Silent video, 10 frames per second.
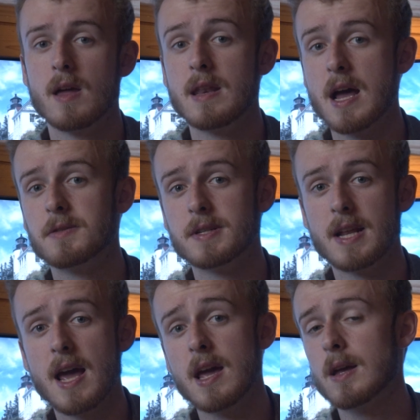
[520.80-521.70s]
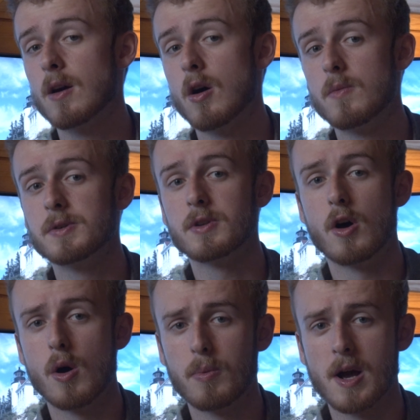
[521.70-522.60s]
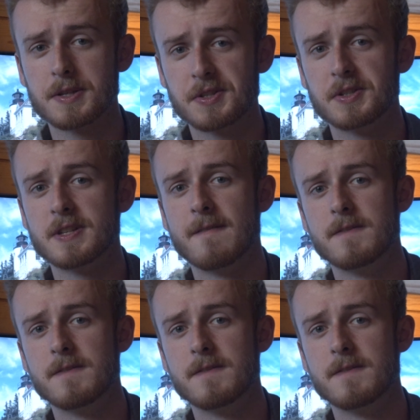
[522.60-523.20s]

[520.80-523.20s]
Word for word: Now today, almost all processors have